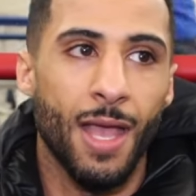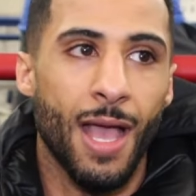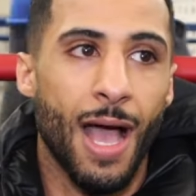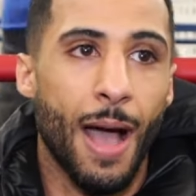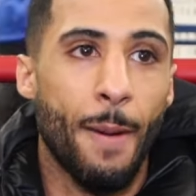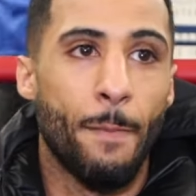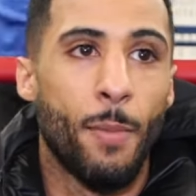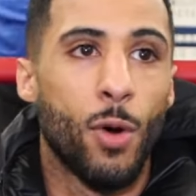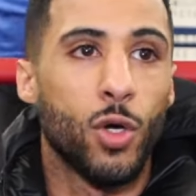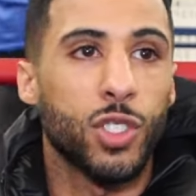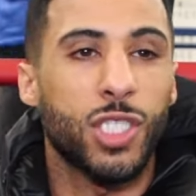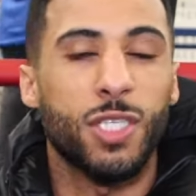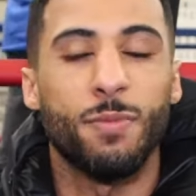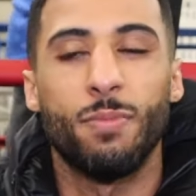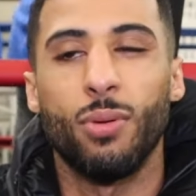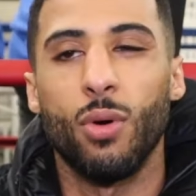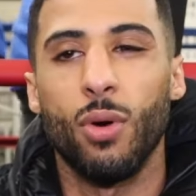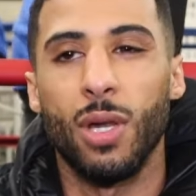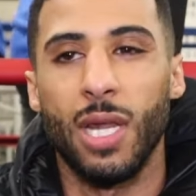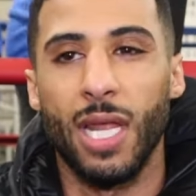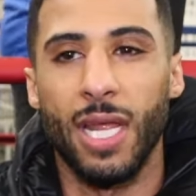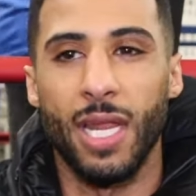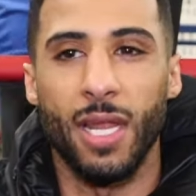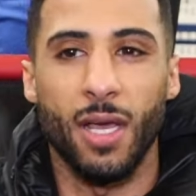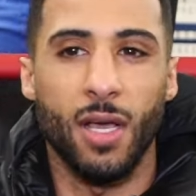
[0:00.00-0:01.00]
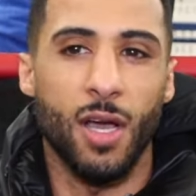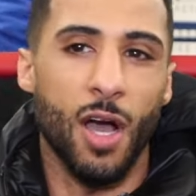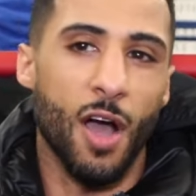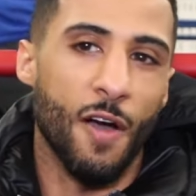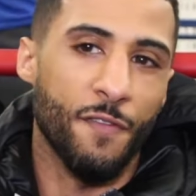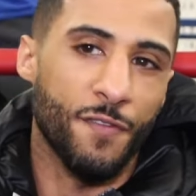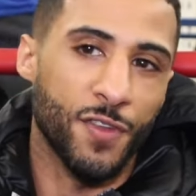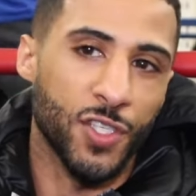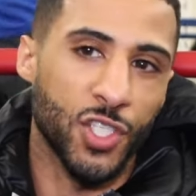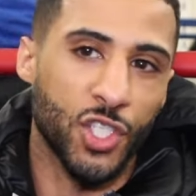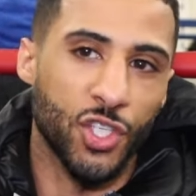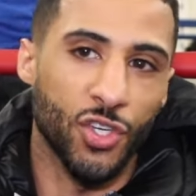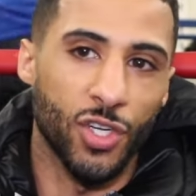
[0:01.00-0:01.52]
and most importantly, they got
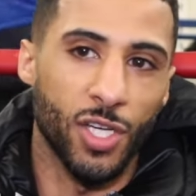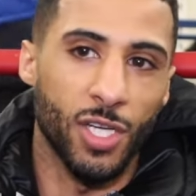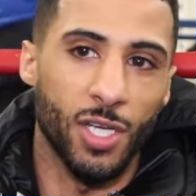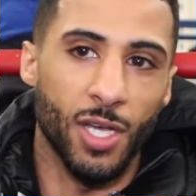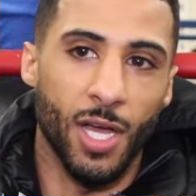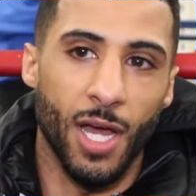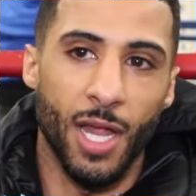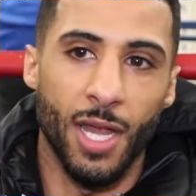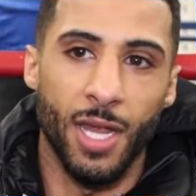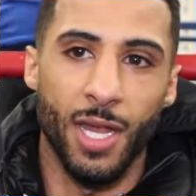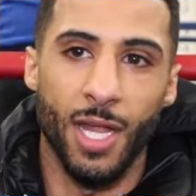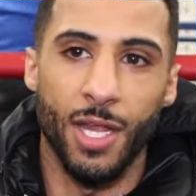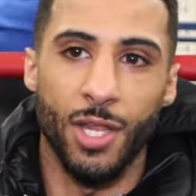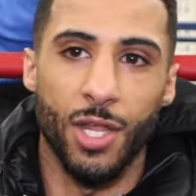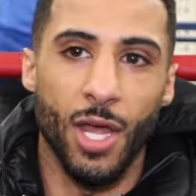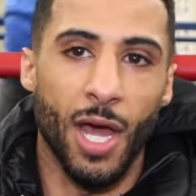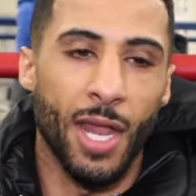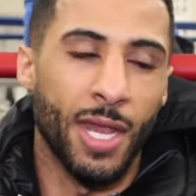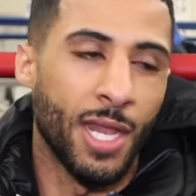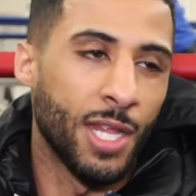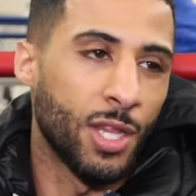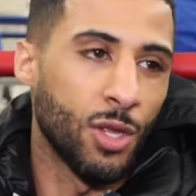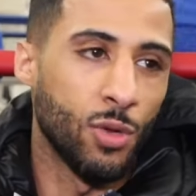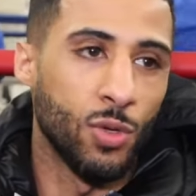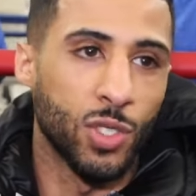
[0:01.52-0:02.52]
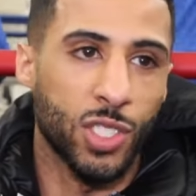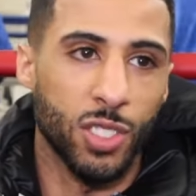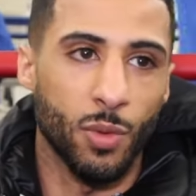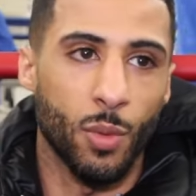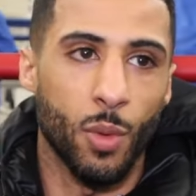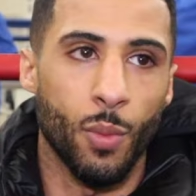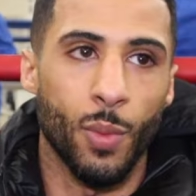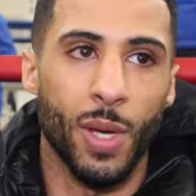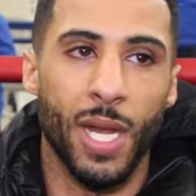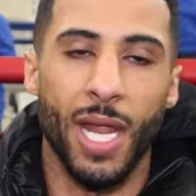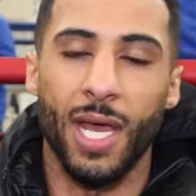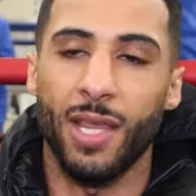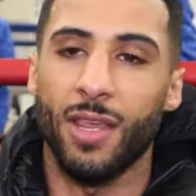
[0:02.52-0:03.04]
off the street and they, and they do
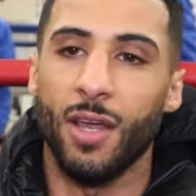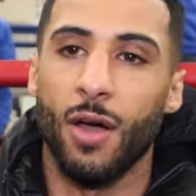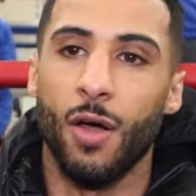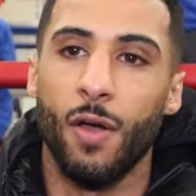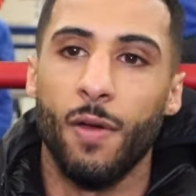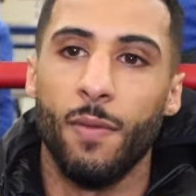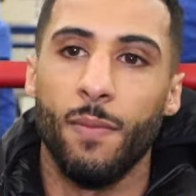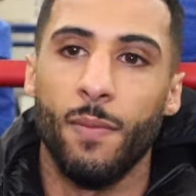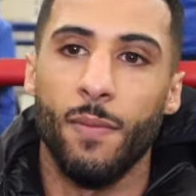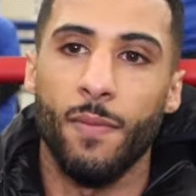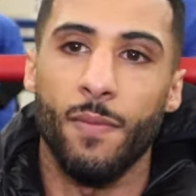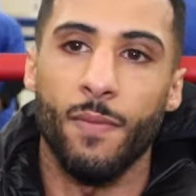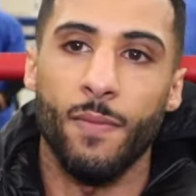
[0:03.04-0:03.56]
something with their talent.